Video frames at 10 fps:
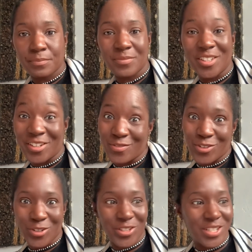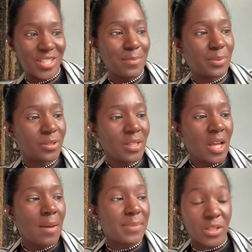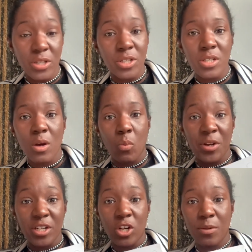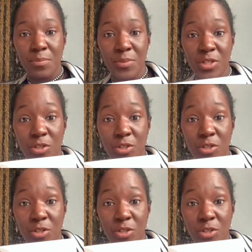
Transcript: I'll give you another example, because when it comes